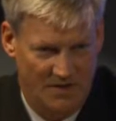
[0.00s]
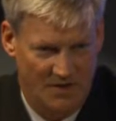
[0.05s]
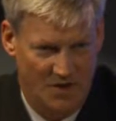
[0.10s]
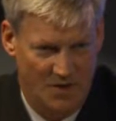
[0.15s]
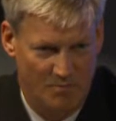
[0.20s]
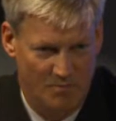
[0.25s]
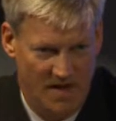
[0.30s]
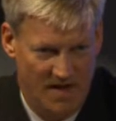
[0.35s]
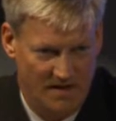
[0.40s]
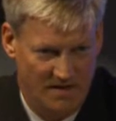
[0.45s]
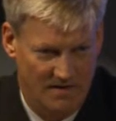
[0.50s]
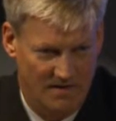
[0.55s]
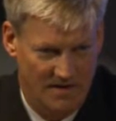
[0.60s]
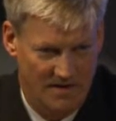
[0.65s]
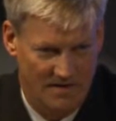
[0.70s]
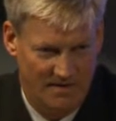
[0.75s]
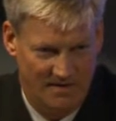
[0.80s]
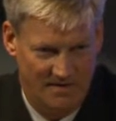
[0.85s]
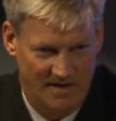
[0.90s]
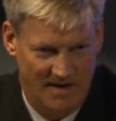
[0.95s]
Joe Baker
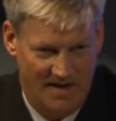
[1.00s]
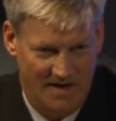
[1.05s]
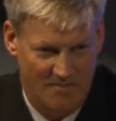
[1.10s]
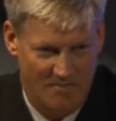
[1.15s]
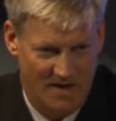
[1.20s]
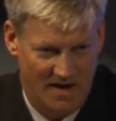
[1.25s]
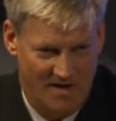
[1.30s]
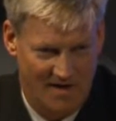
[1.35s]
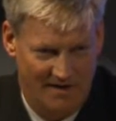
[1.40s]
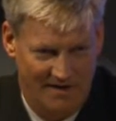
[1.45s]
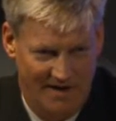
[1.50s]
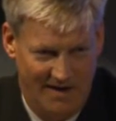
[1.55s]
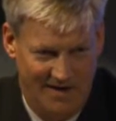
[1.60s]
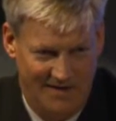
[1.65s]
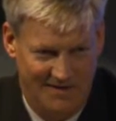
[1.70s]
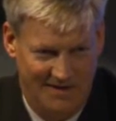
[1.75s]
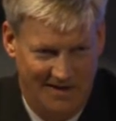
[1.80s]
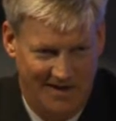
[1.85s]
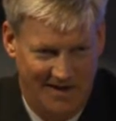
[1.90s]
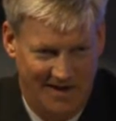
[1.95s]
here today, my
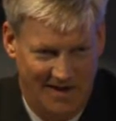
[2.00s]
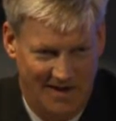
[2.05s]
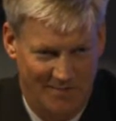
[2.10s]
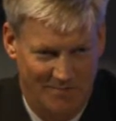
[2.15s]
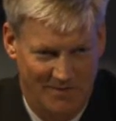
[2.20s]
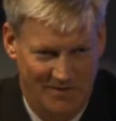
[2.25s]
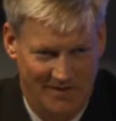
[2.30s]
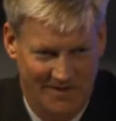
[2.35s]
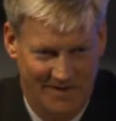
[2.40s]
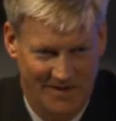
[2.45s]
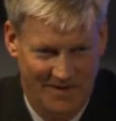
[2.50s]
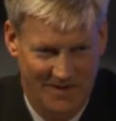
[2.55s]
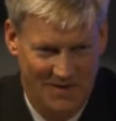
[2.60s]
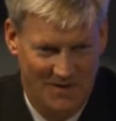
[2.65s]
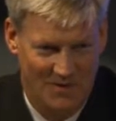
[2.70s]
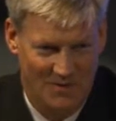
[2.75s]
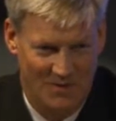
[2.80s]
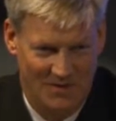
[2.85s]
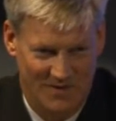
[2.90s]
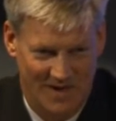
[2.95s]
aide-de-camp,
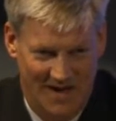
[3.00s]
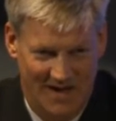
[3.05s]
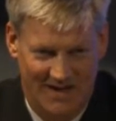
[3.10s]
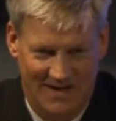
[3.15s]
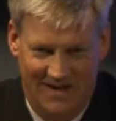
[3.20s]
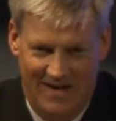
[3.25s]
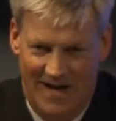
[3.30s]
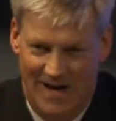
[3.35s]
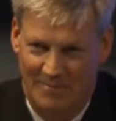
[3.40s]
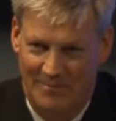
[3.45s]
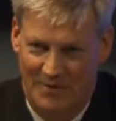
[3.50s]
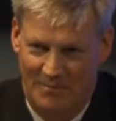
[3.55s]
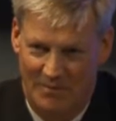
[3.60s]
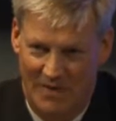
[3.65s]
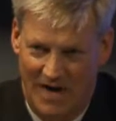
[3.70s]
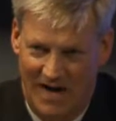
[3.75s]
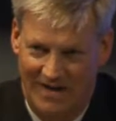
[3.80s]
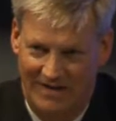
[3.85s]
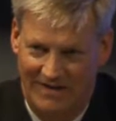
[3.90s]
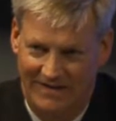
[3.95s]
who was a helicopter
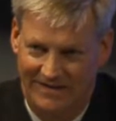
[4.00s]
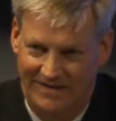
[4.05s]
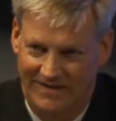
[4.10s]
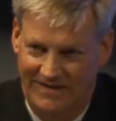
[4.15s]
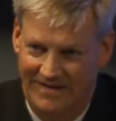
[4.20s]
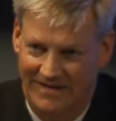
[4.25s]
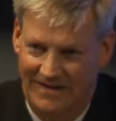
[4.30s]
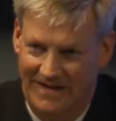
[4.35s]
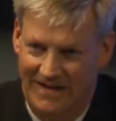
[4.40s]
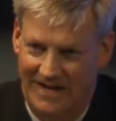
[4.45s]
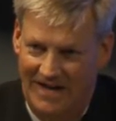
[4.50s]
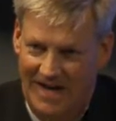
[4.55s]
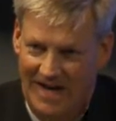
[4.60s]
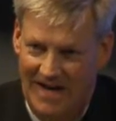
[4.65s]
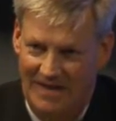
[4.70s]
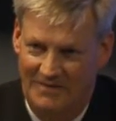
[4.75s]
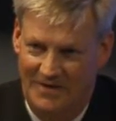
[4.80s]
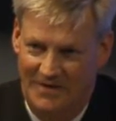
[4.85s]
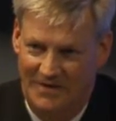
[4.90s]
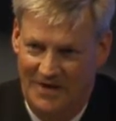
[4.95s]
pilot
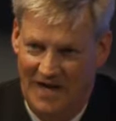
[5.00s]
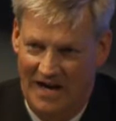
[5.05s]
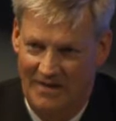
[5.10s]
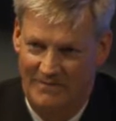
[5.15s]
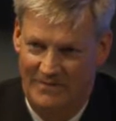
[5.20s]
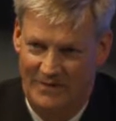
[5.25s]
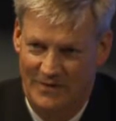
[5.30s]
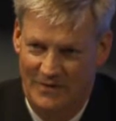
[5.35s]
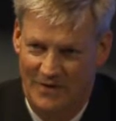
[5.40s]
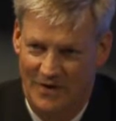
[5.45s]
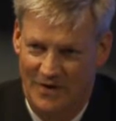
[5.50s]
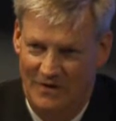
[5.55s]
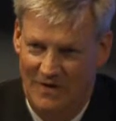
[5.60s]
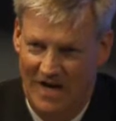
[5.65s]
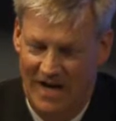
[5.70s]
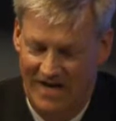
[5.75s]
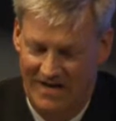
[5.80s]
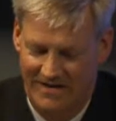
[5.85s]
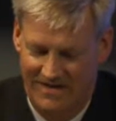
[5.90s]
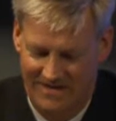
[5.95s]
after Typhoon
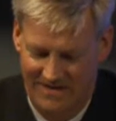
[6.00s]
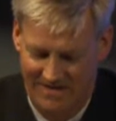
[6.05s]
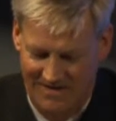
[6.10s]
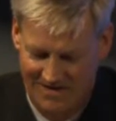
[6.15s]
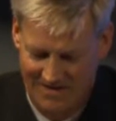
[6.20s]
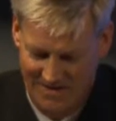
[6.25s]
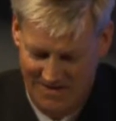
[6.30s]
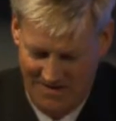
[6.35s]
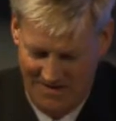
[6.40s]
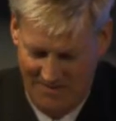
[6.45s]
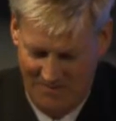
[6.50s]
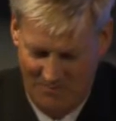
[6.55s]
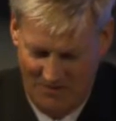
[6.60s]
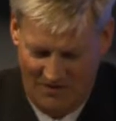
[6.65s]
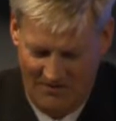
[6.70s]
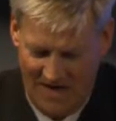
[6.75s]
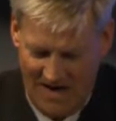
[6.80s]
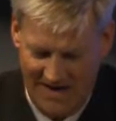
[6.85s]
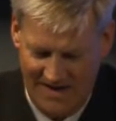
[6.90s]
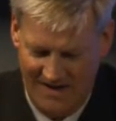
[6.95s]
Yolanda,
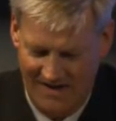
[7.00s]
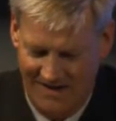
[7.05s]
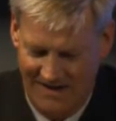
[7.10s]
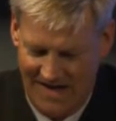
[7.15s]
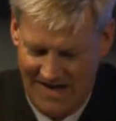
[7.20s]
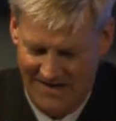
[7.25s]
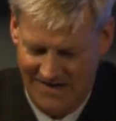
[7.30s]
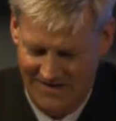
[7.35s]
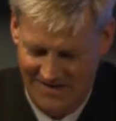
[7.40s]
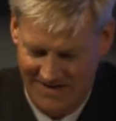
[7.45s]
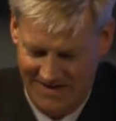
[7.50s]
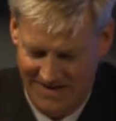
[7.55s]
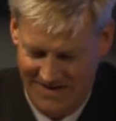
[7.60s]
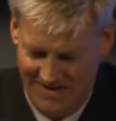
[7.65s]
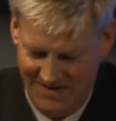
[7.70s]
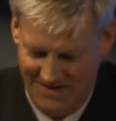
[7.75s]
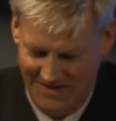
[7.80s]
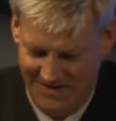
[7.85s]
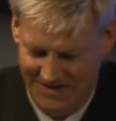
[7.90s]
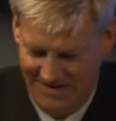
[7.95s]
providing a lot of
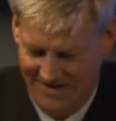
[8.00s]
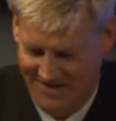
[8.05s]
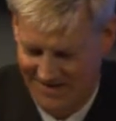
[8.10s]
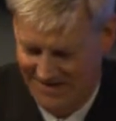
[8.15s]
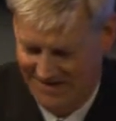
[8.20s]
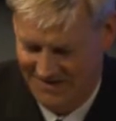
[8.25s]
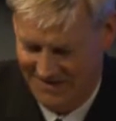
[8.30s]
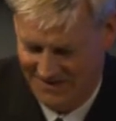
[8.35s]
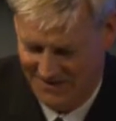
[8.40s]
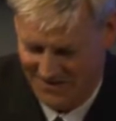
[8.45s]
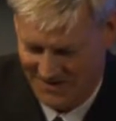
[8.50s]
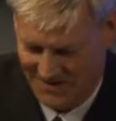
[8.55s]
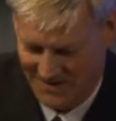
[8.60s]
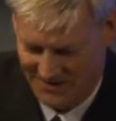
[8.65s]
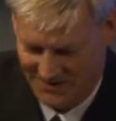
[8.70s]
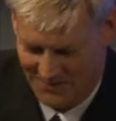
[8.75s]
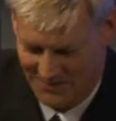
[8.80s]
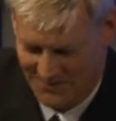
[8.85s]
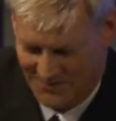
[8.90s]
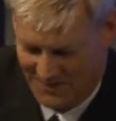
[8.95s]
these to the
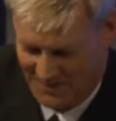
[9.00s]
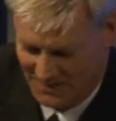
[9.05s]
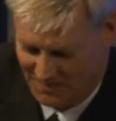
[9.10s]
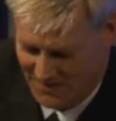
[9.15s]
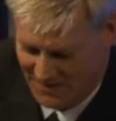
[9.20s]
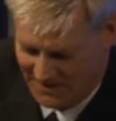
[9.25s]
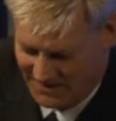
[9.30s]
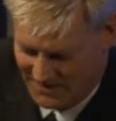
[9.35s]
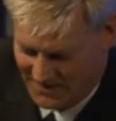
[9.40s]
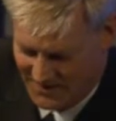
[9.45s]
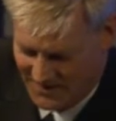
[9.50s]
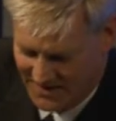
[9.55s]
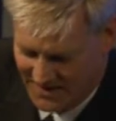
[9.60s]
eastern Philippines.